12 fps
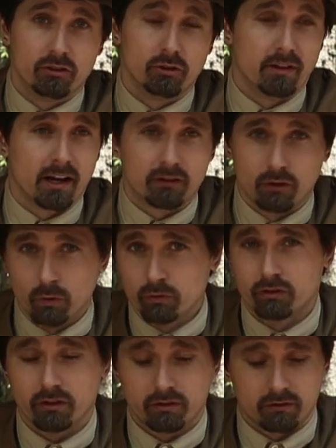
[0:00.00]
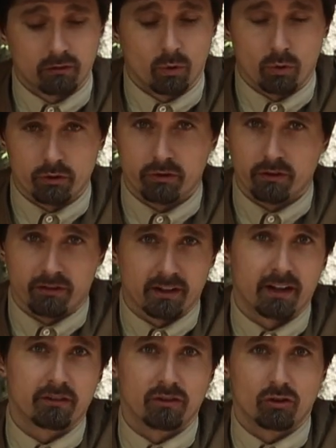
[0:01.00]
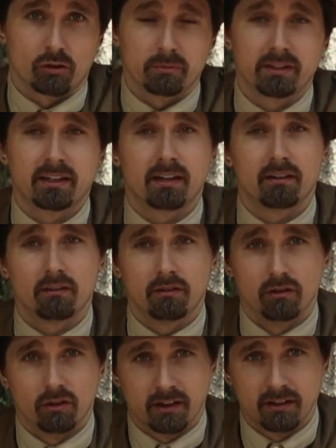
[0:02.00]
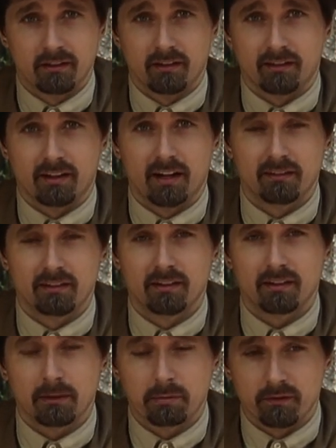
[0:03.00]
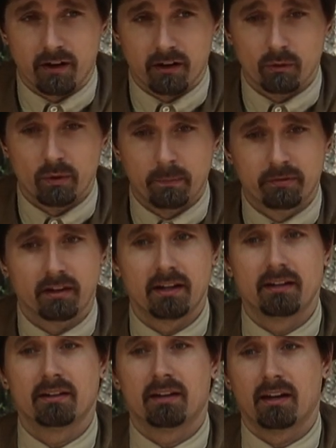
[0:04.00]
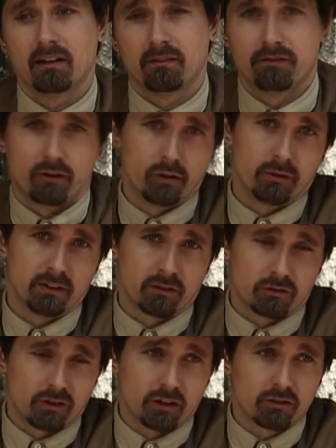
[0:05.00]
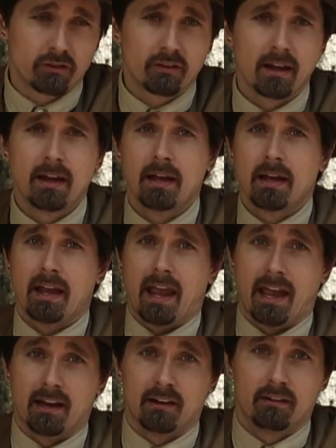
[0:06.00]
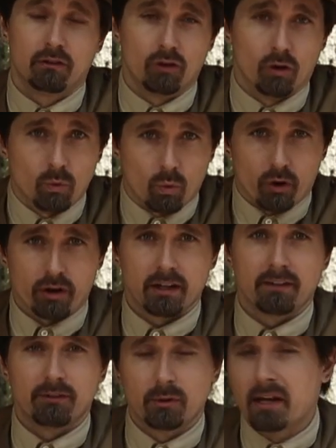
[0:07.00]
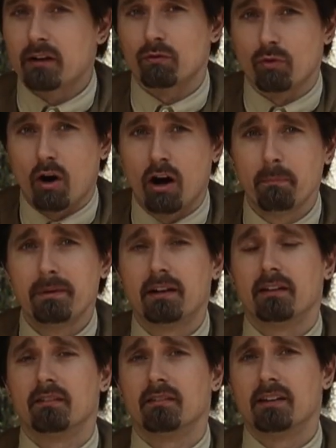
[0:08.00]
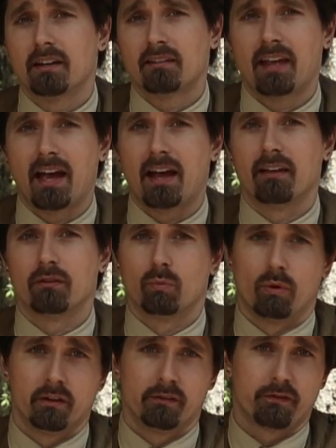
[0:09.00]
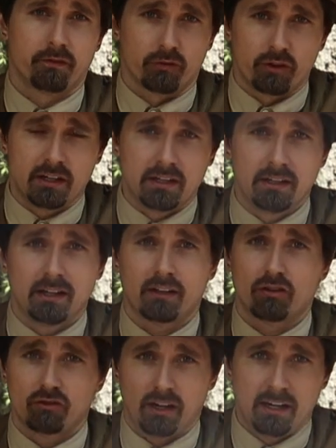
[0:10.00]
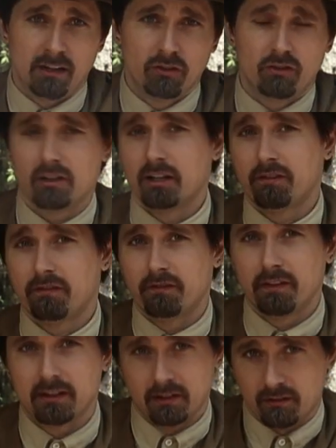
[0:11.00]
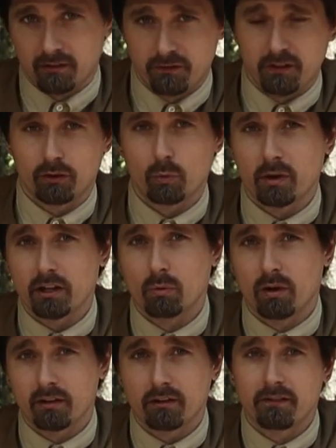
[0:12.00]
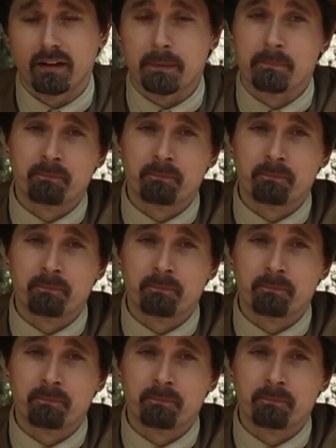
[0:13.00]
you do that. Don't just order the size that you normally get. Look into the sizing that they provide on the website and follow the instructions. And don't worry if you get it wrong, because Nicks has one free exchange if it doesn't fit the way you want it to fit.